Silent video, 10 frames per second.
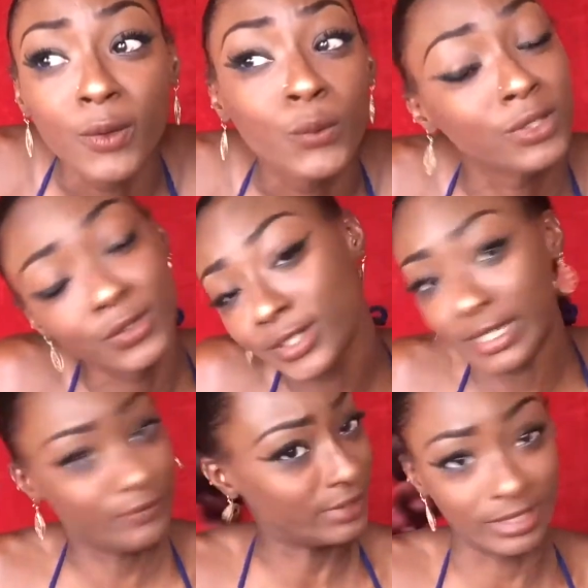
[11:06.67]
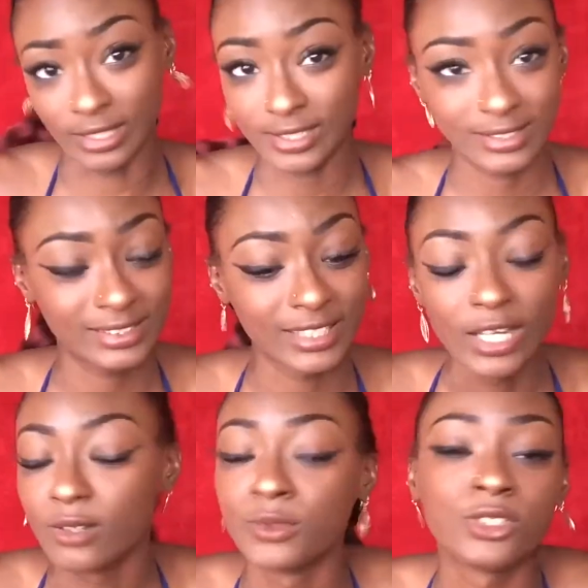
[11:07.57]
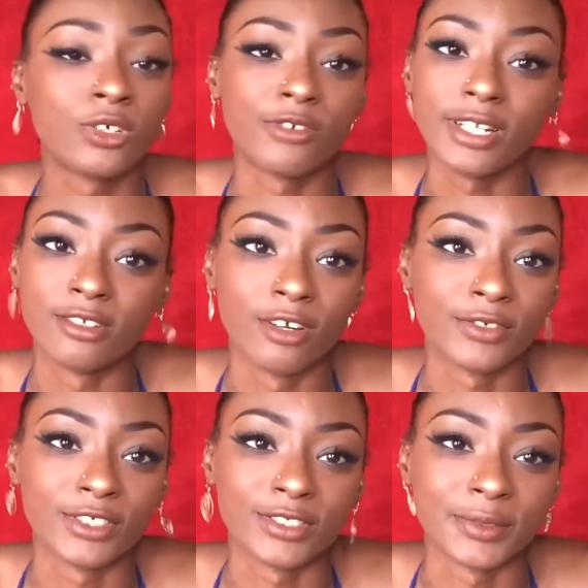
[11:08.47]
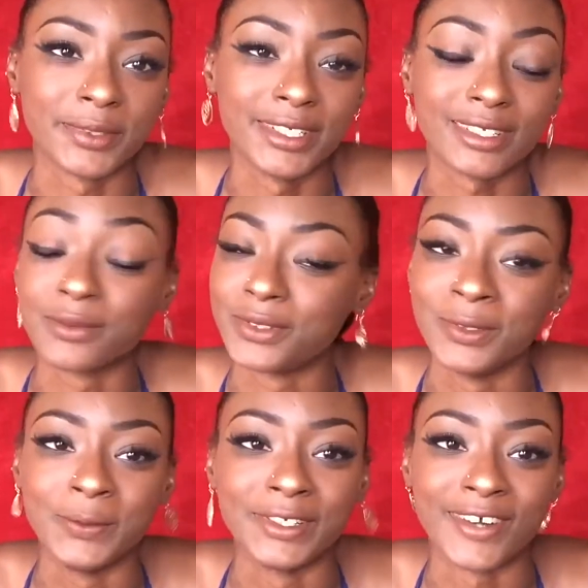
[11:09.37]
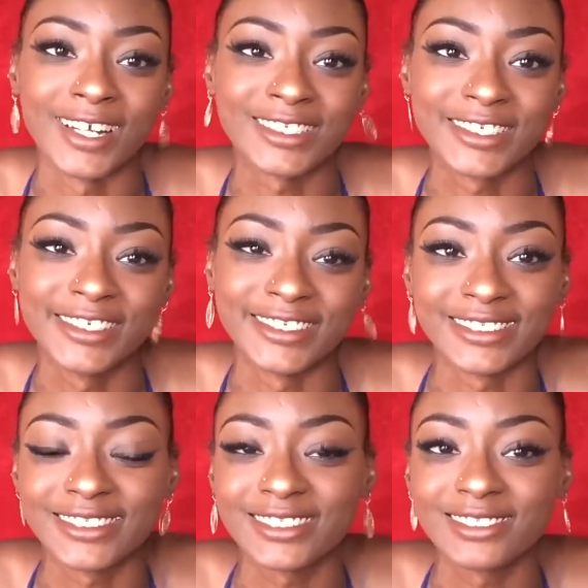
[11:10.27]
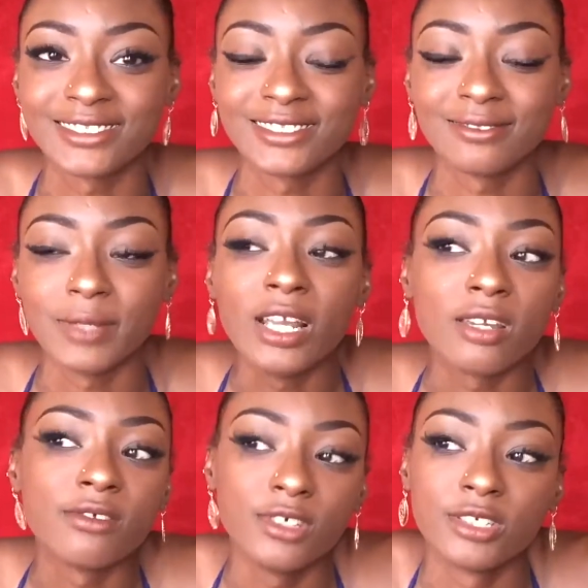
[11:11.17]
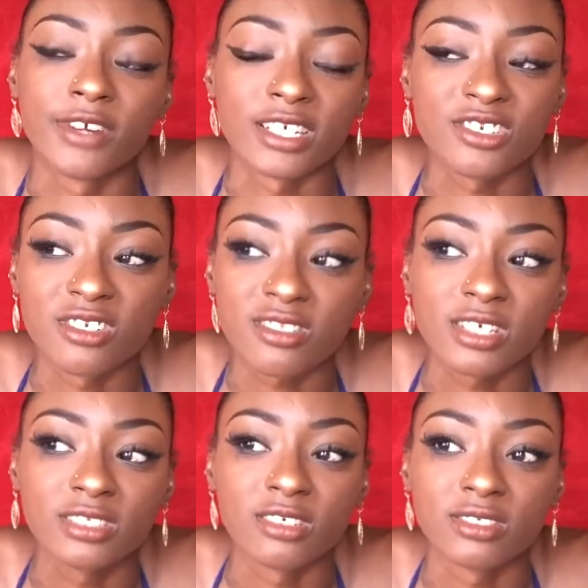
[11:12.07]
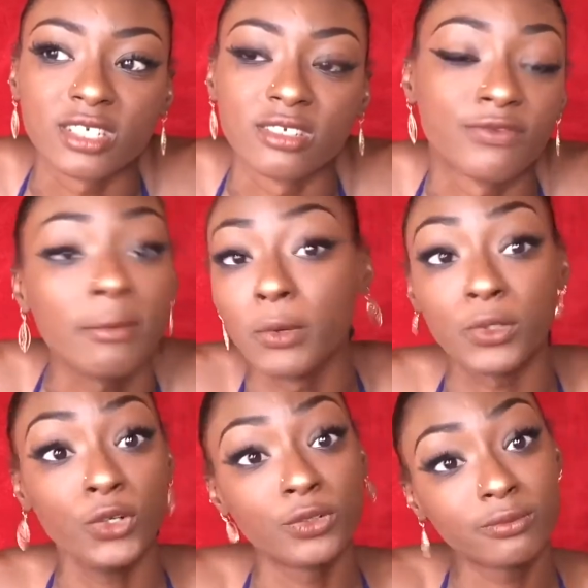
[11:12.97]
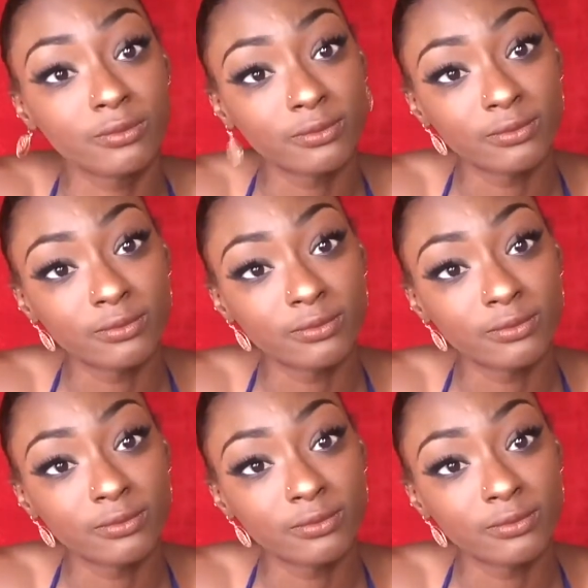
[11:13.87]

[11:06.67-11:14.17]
We don't live in huts. We don't ride dolphins to work and we don't wear grass skirts. Even though the grass skirt thing sounds kind of fun, but we don't.